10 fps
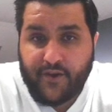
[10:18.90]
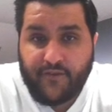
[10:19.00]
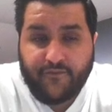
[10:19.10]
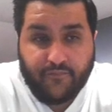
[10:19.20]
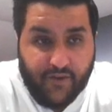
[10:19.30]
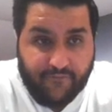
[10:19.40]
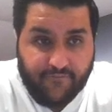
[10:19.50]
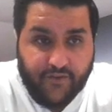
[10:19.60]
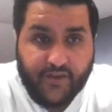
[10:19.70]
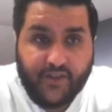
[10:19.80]
for
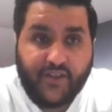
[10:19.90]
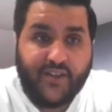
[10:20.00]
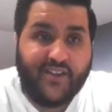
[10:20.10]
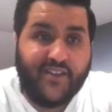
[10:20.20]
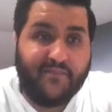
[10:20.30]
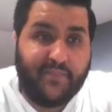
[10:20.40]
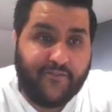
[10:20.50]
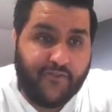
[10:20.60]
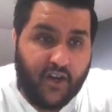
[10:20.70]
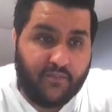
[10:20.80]
Brentford,
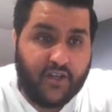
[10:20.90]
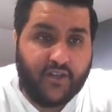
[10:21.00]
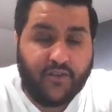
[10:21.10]
Benrahma,